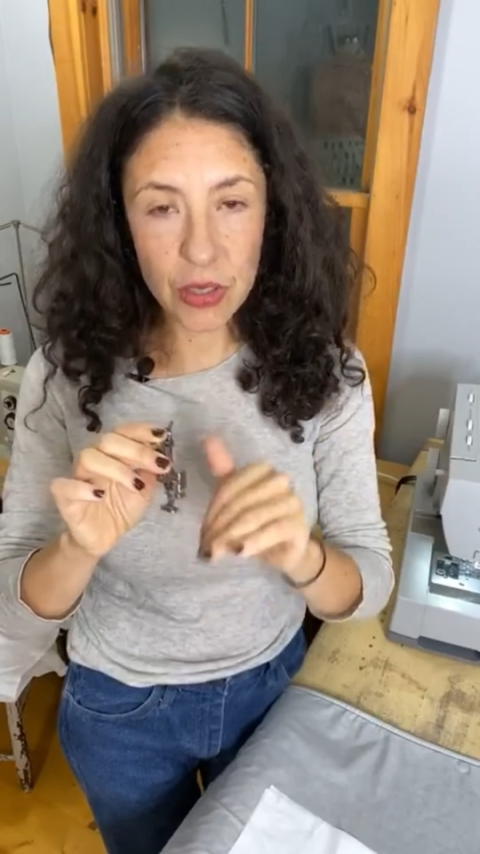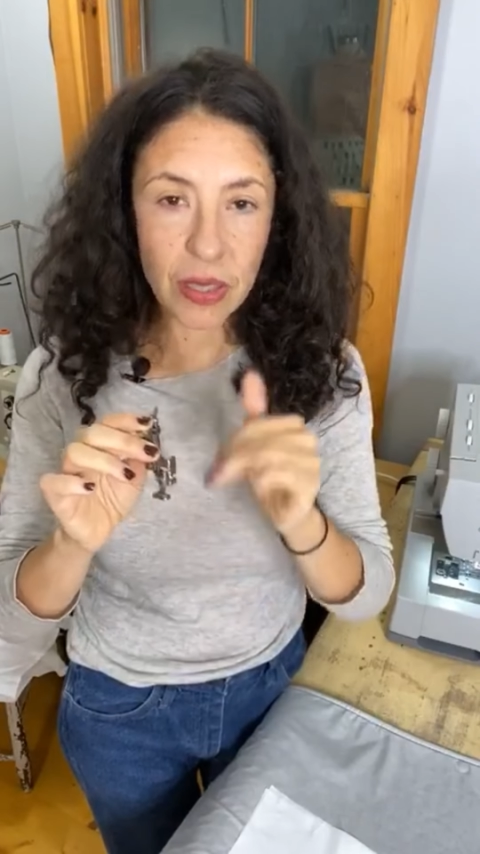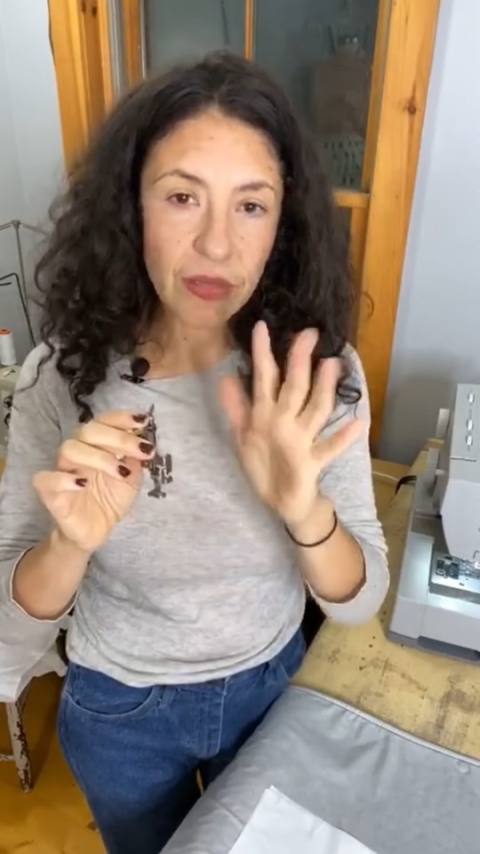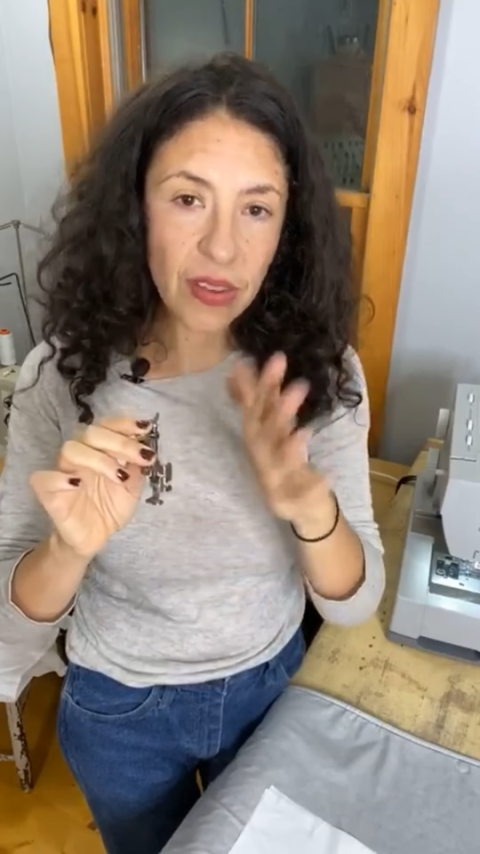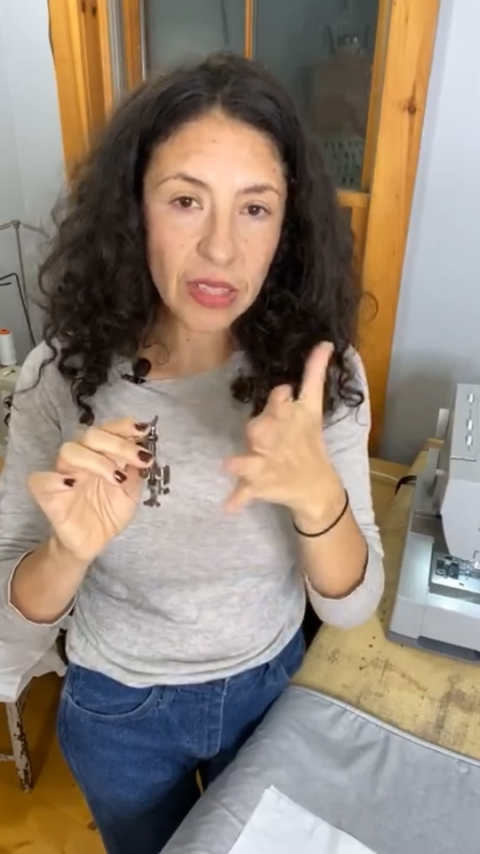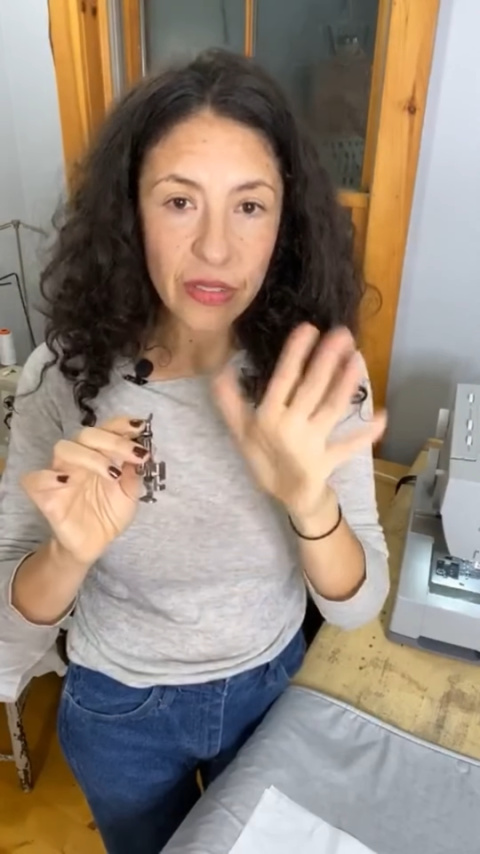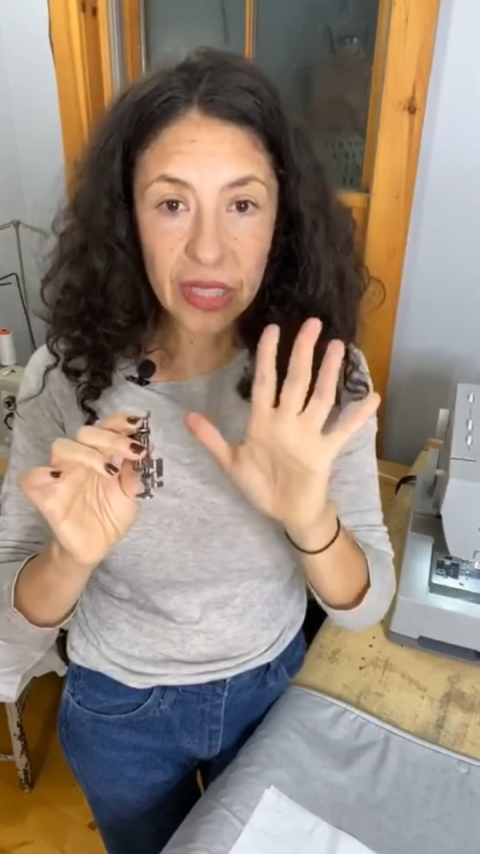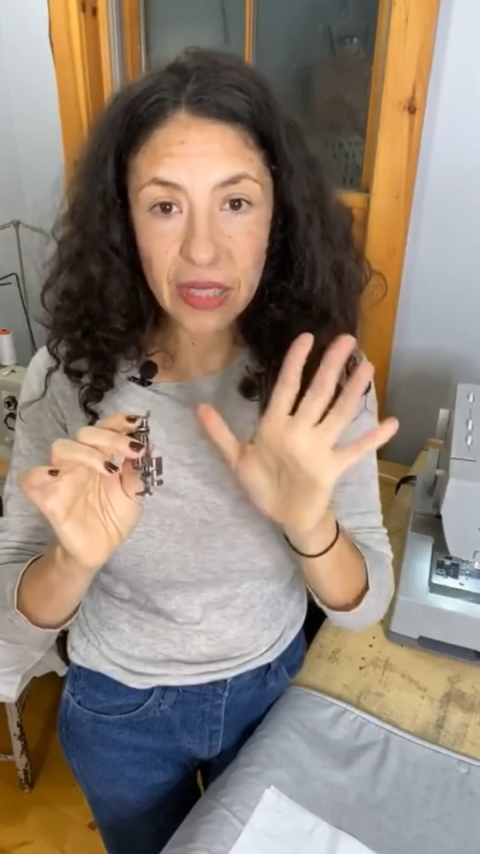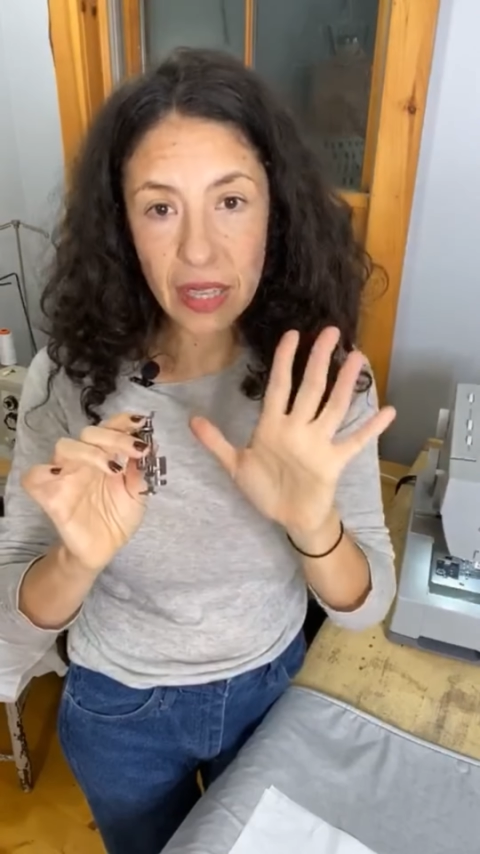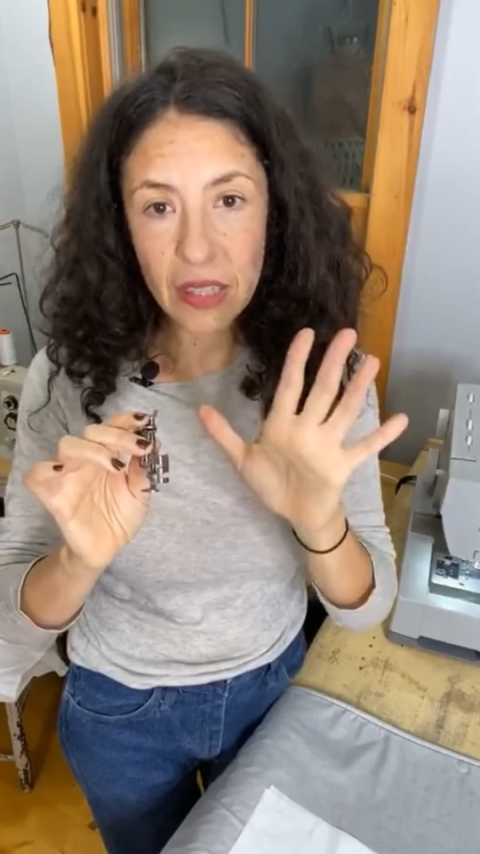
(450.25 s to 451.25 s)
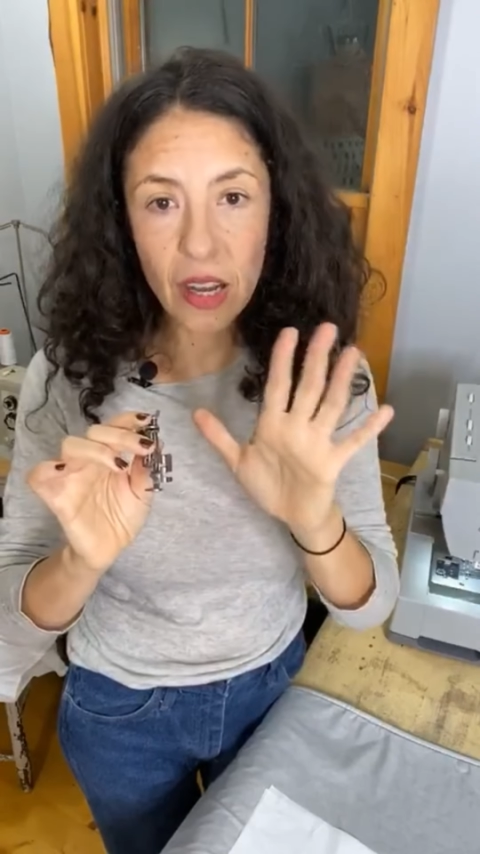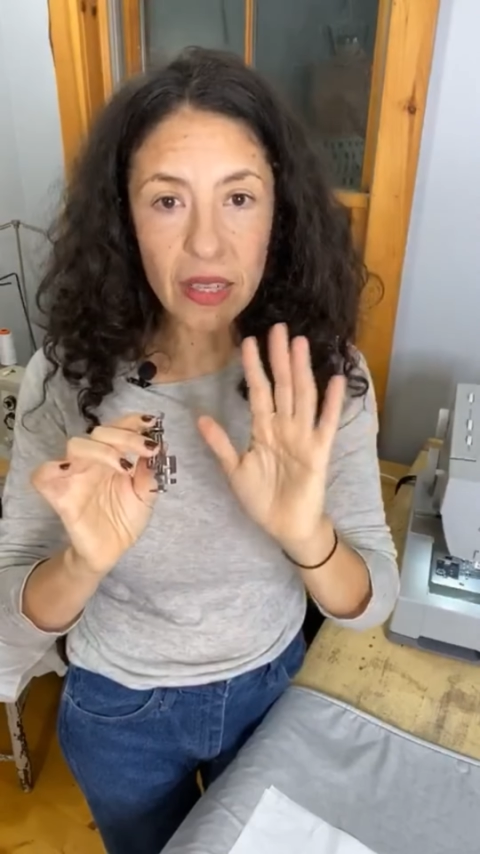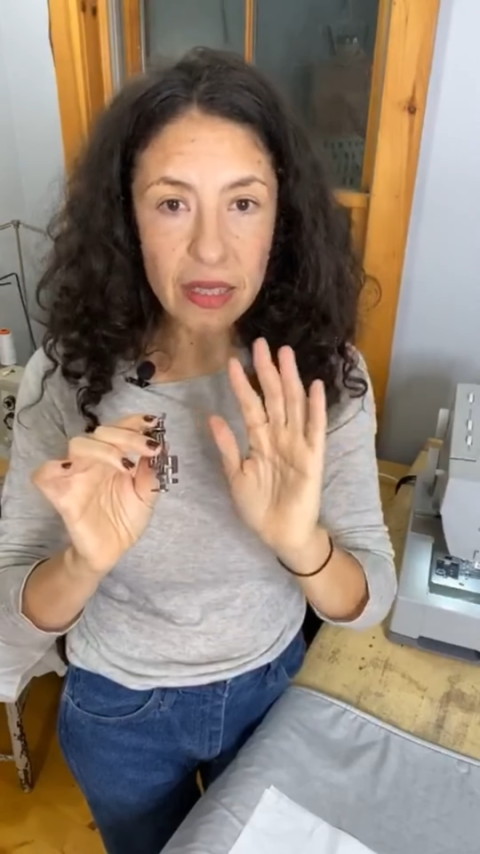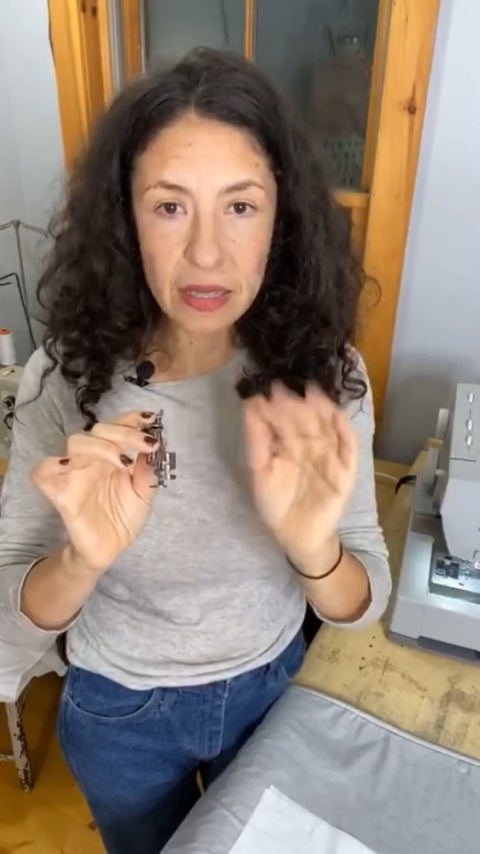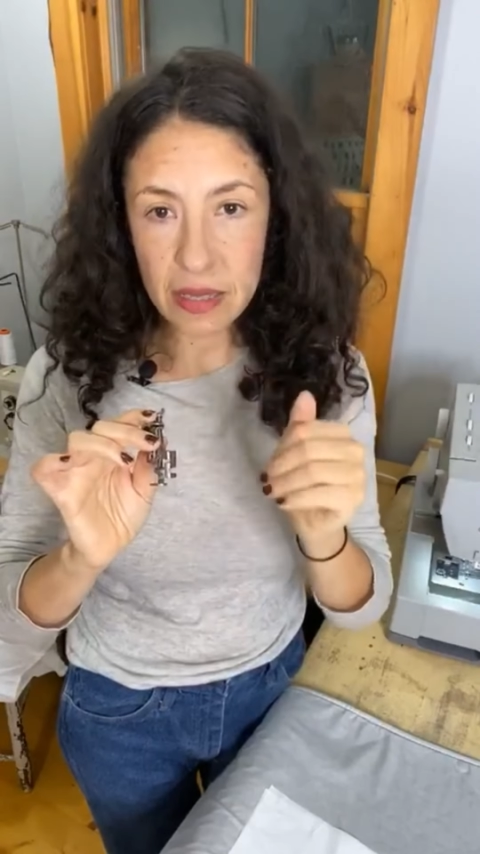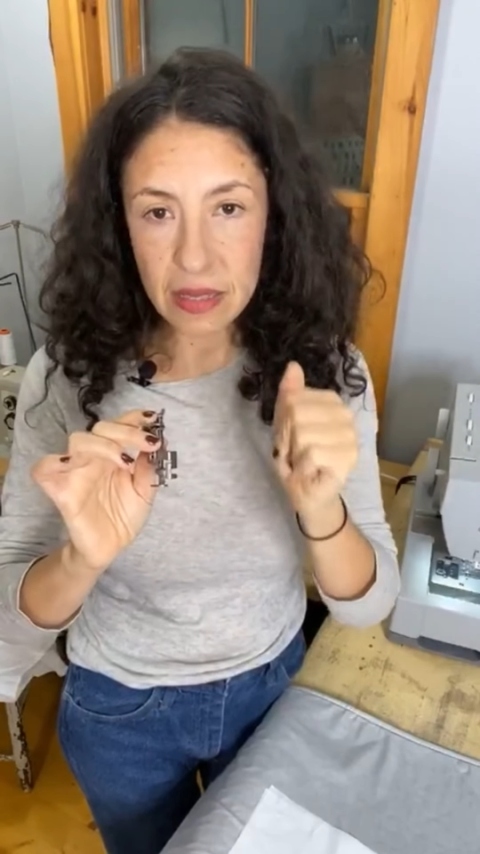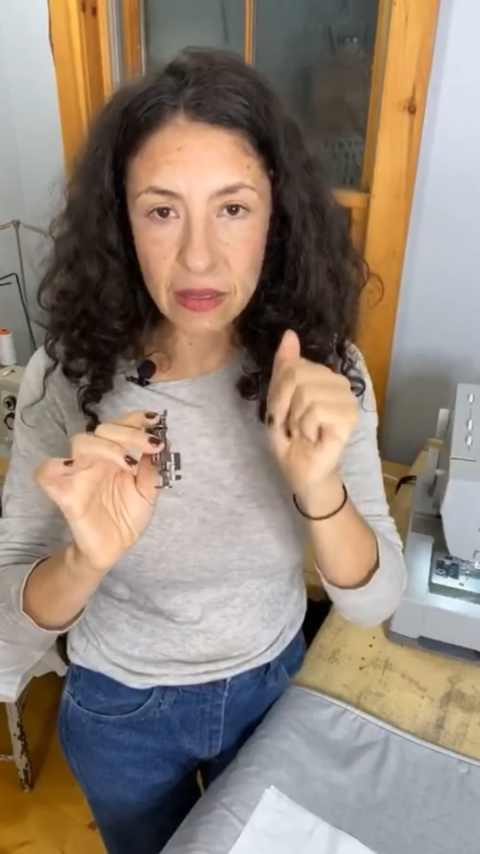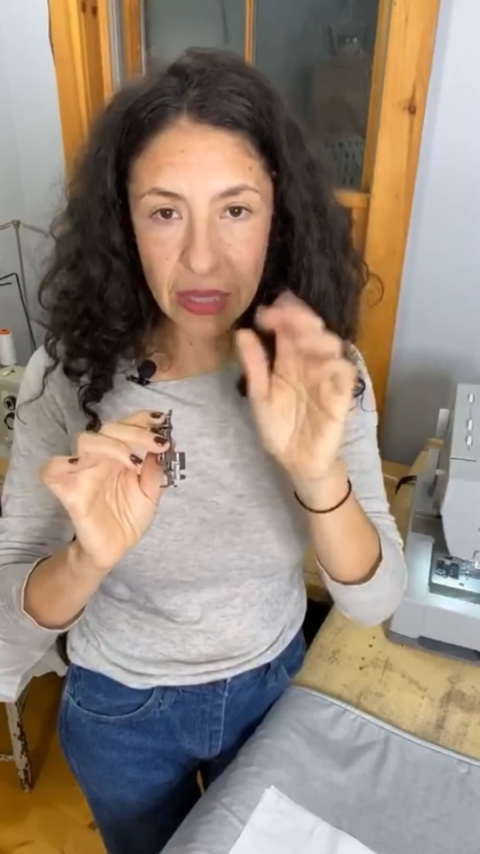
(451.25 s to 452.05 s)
You can find for like $10